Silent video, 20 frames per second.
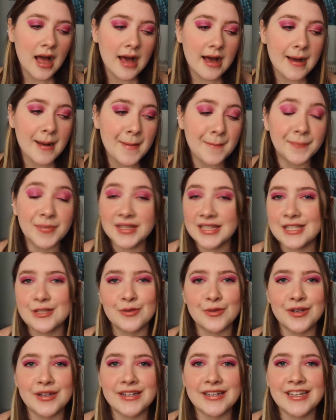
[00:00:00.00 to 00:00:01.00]
Um, but
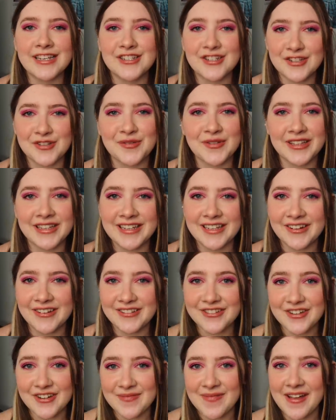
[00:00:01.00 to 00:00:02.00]
this one is just really near
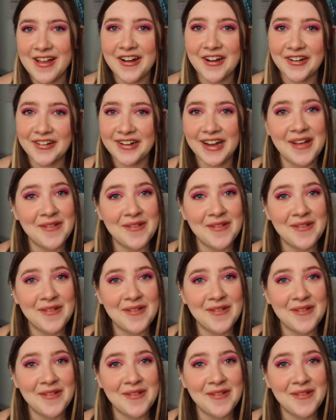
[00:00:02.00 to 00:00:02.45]
and dear to my heart.